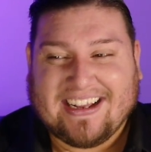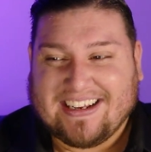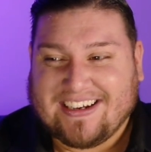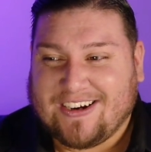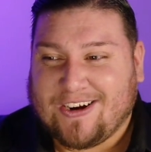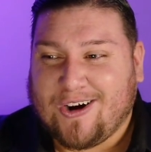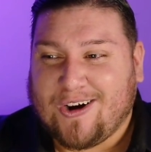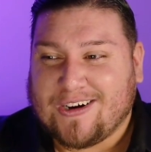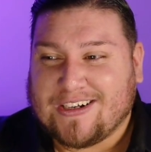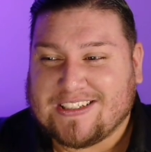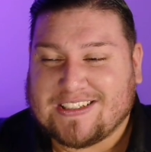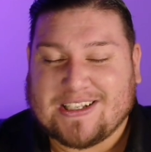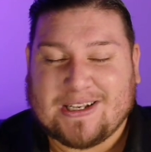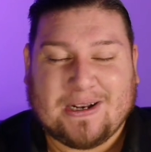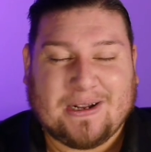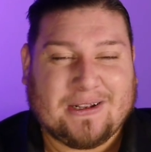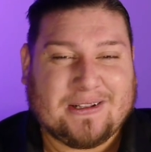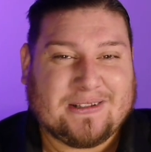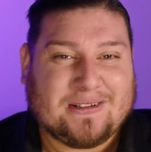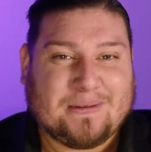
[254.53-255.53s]
God is going
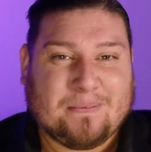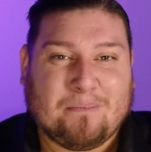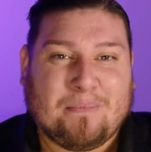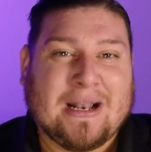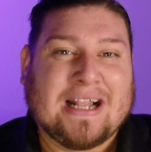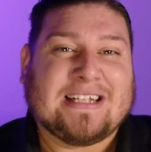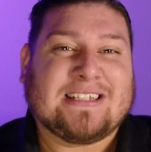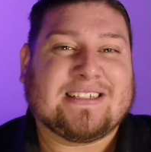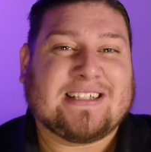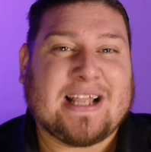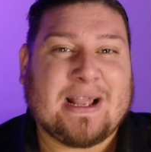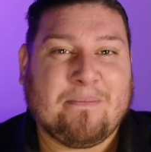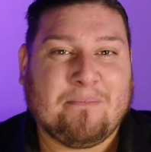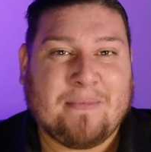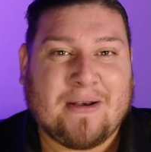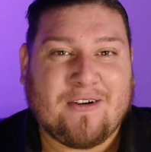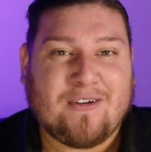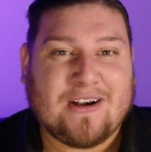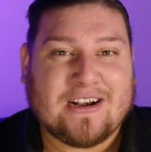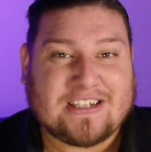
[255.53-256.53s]
to bless that
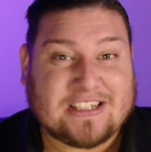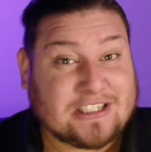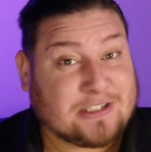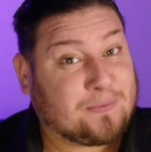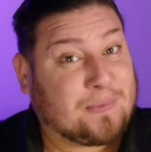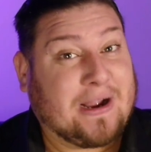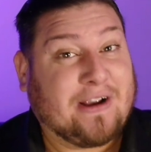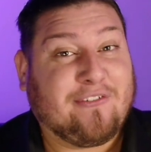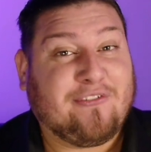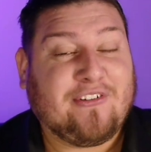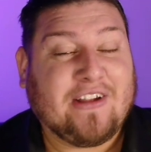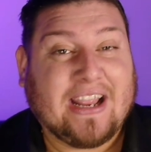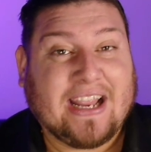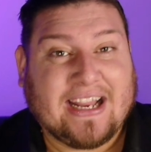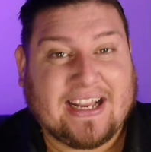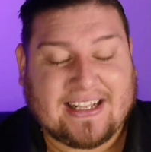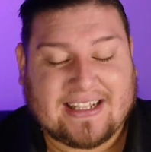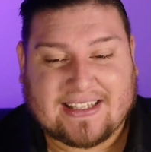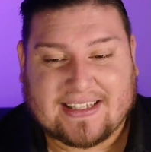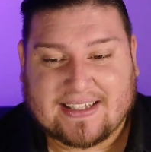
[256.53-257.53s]
marriage. It's by
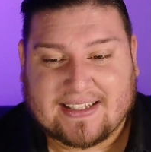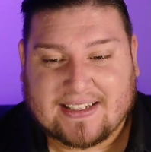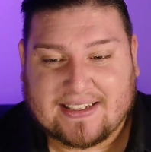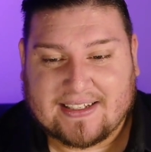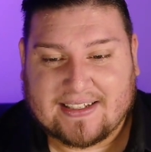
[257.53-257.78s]
faith.